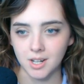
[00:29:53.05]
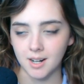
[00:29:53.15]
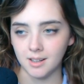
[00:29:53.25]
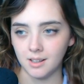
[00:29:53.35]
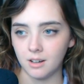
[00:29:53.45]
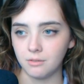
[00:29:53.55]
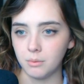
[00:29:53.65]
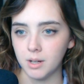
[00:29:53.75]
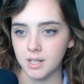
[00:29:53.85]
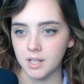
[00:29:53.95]
and I love
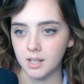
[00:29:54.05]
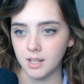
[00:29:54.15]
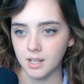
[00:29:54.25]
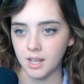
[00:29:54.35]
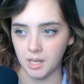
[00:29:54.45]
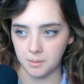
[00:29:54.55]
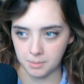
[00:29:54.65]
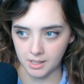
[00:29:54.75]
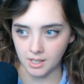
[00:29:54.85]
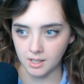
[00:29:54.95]
what it can
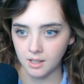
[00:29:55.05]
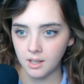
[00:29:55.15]
be.